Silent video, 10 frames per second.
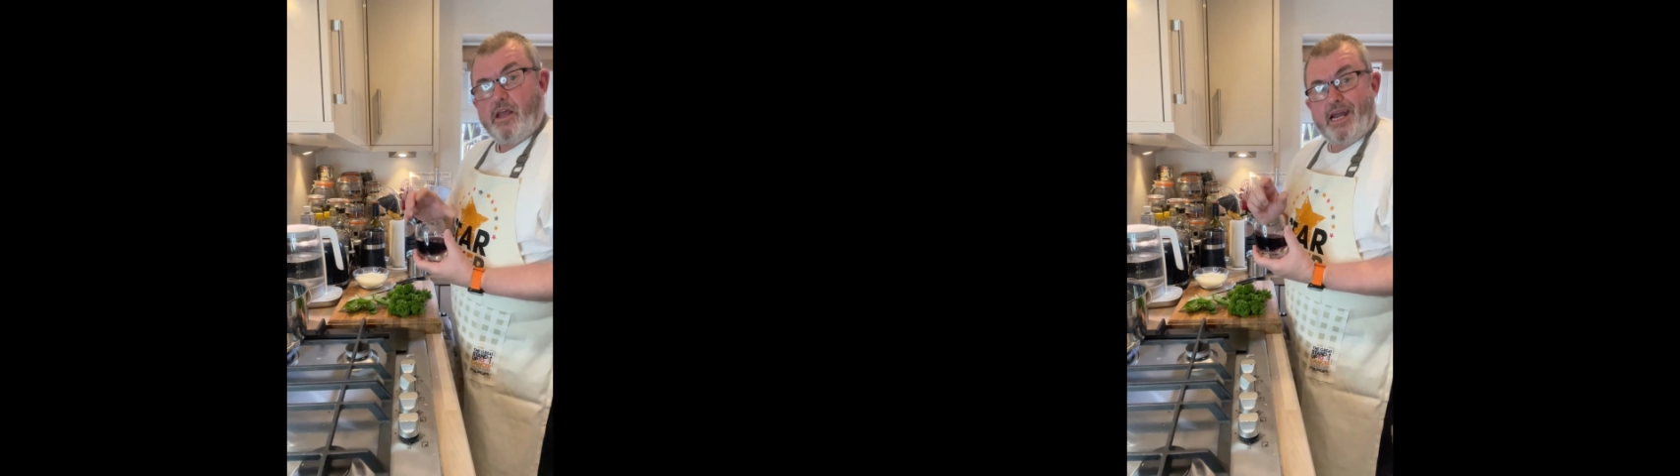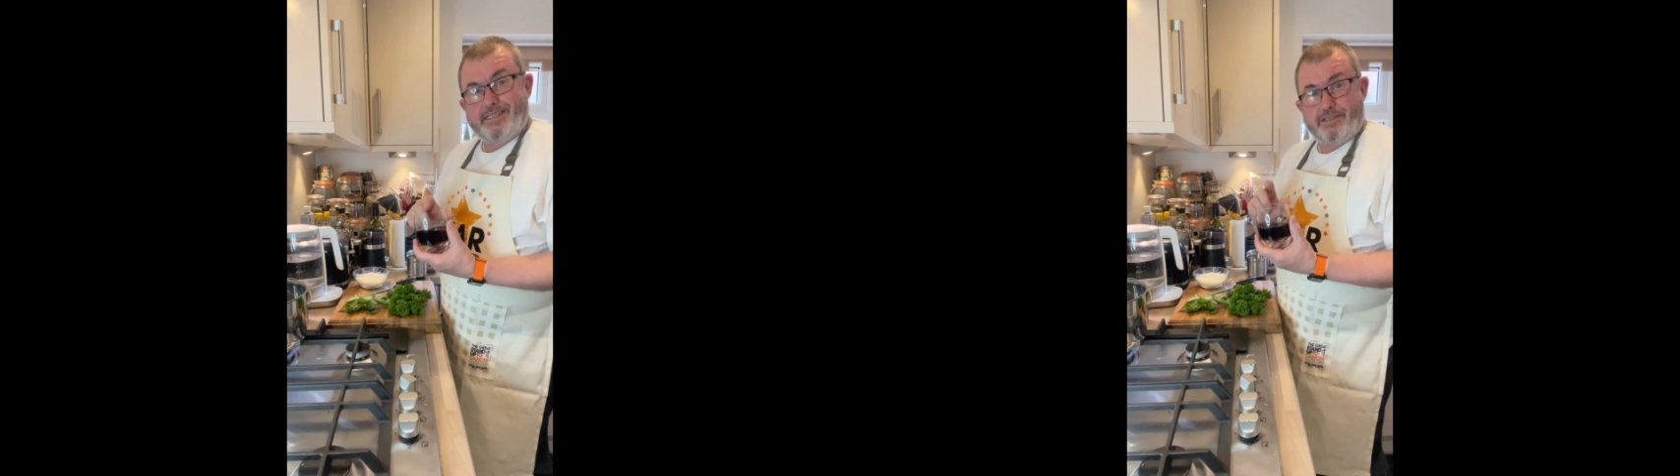
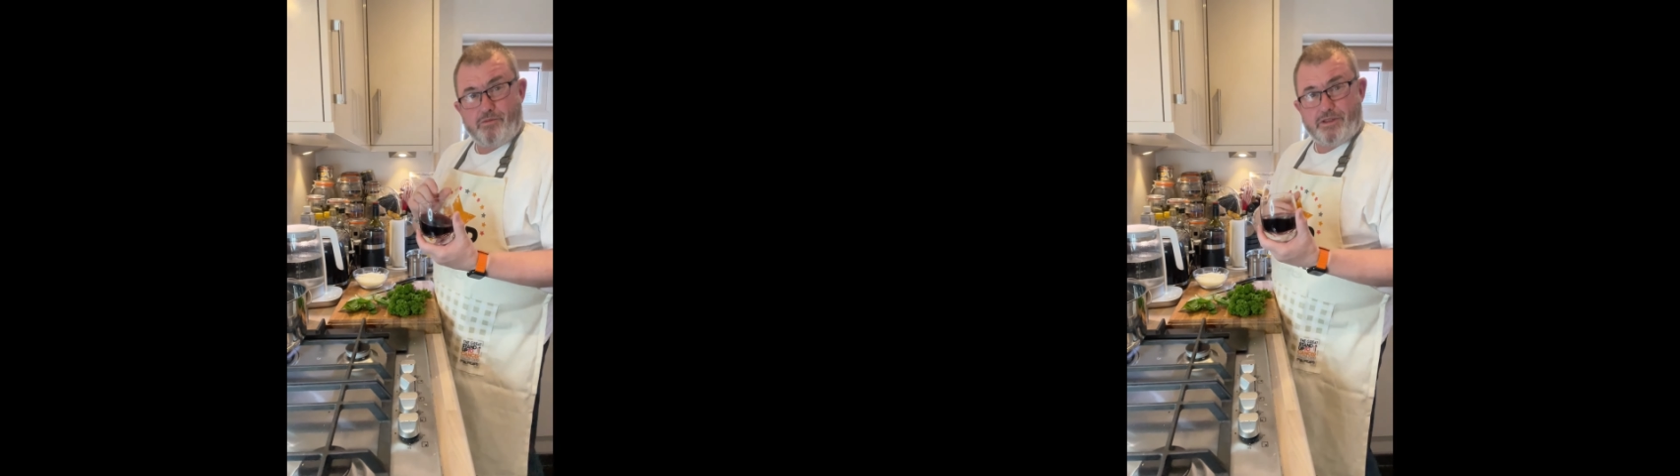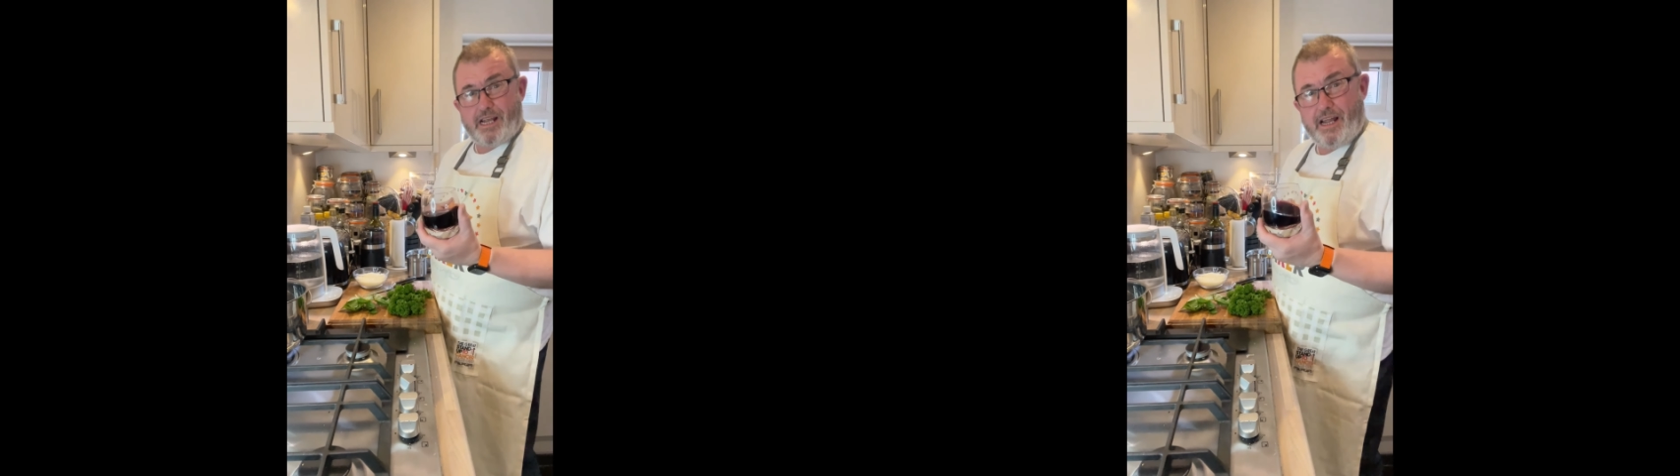had this
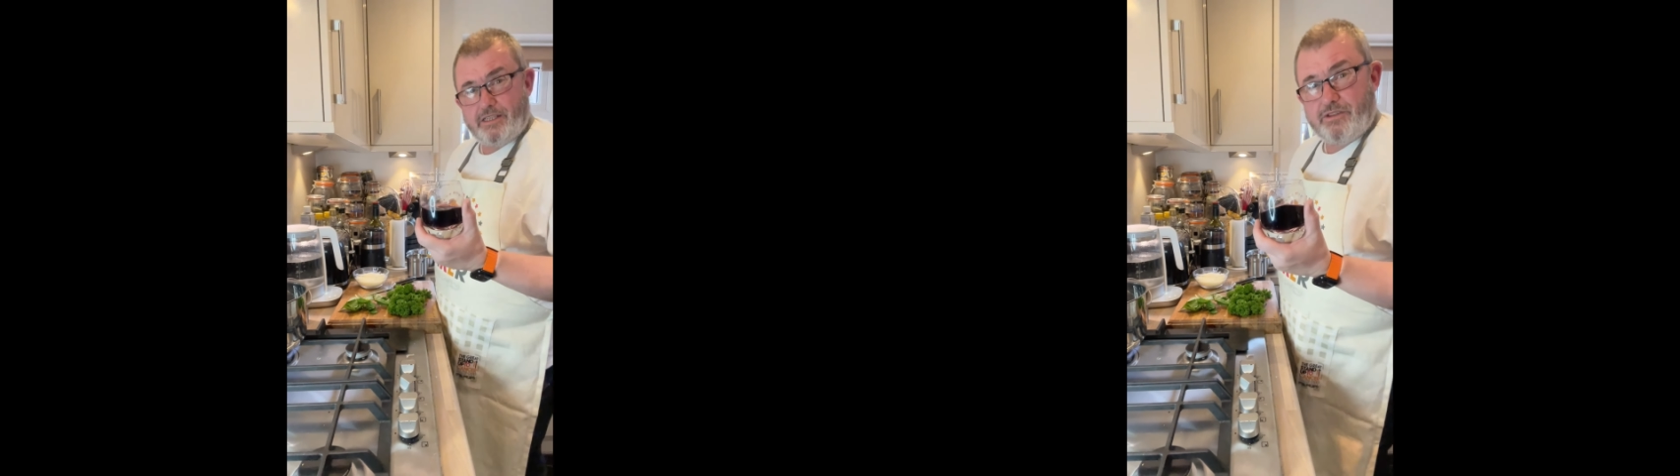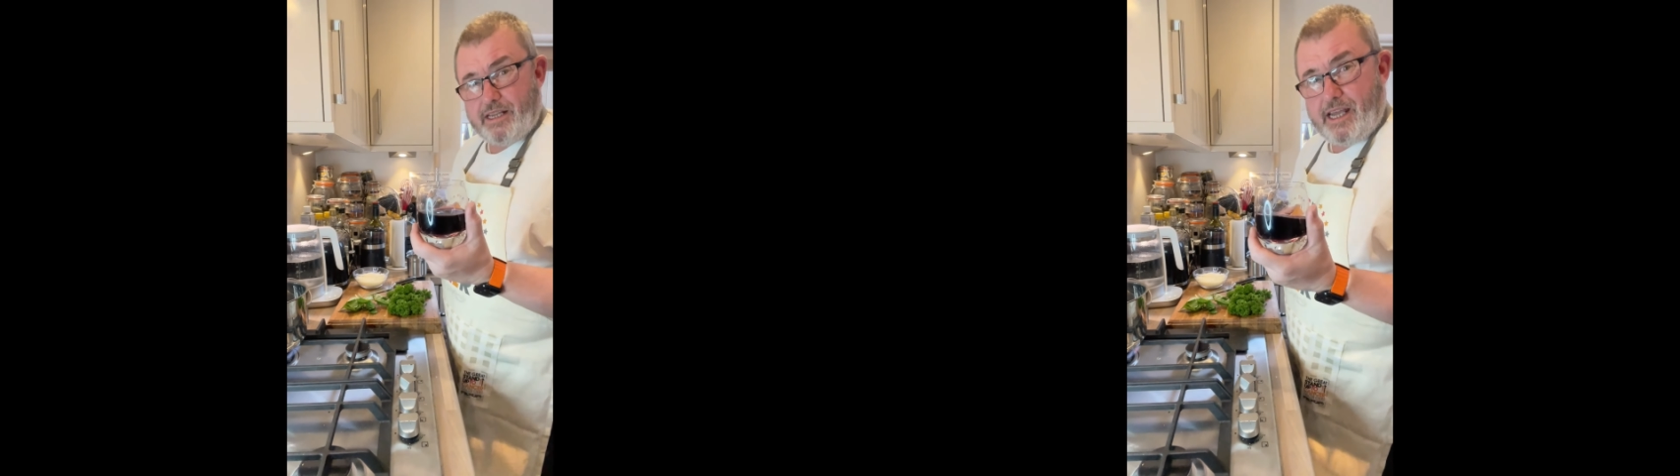glass
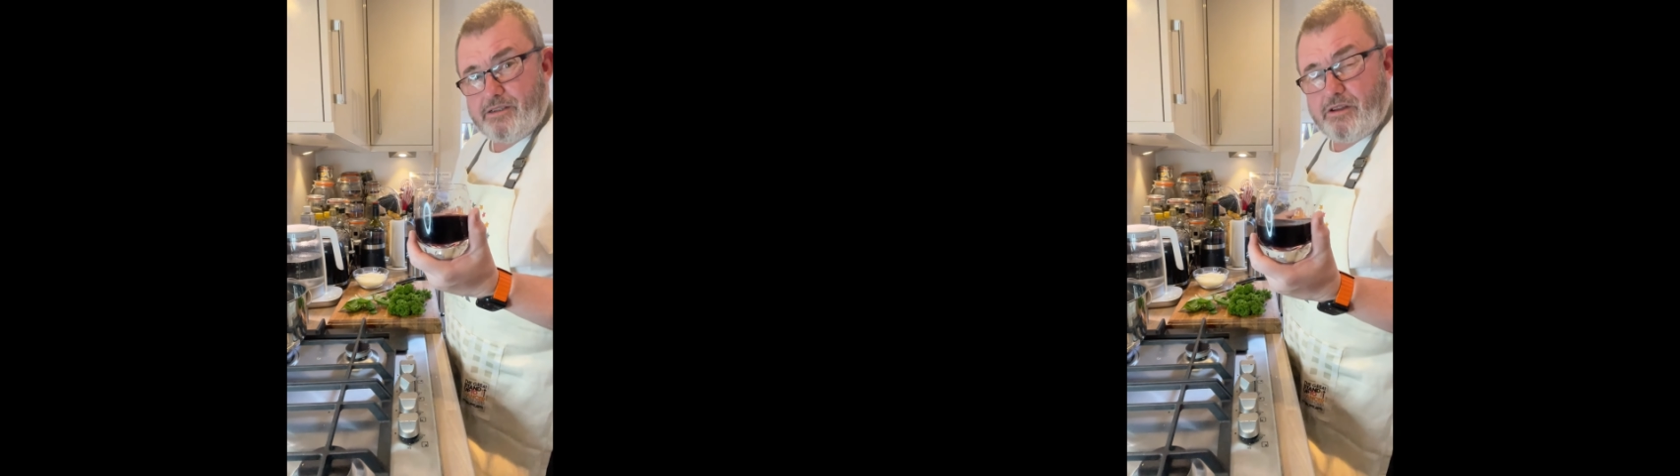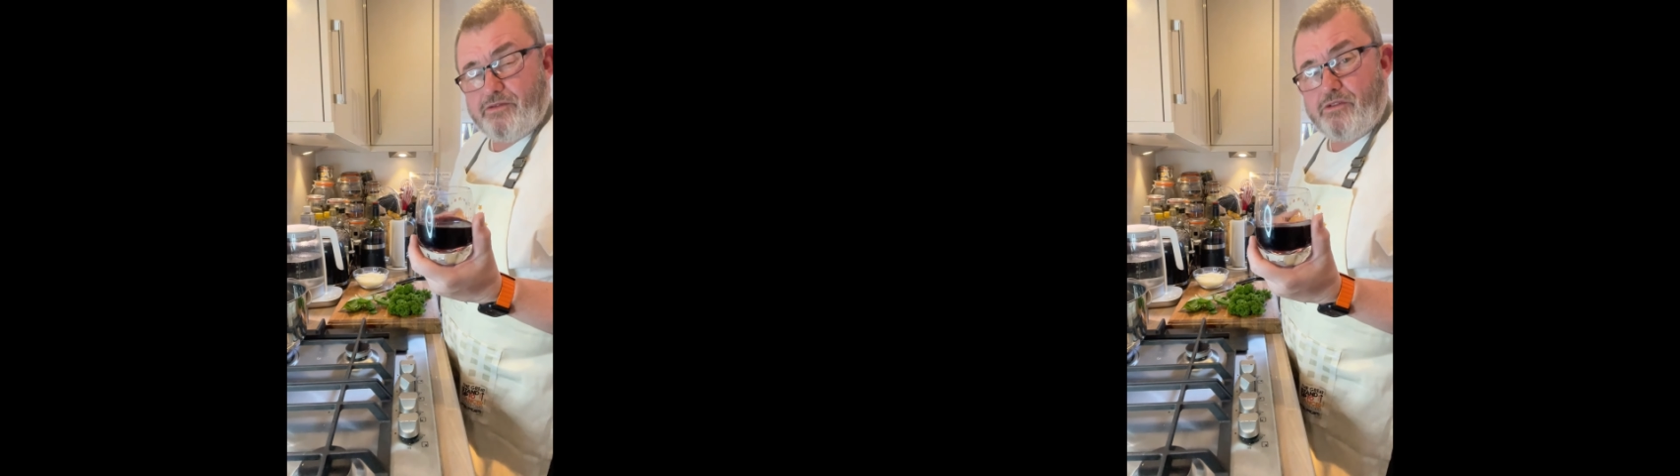for something
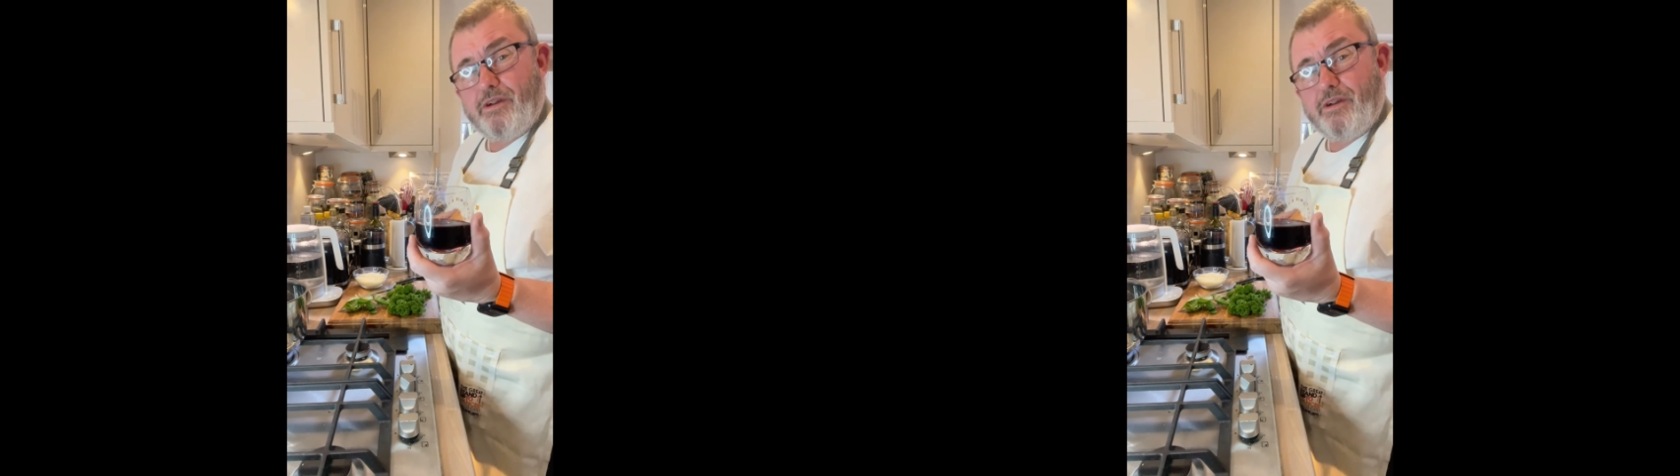else, and I thought,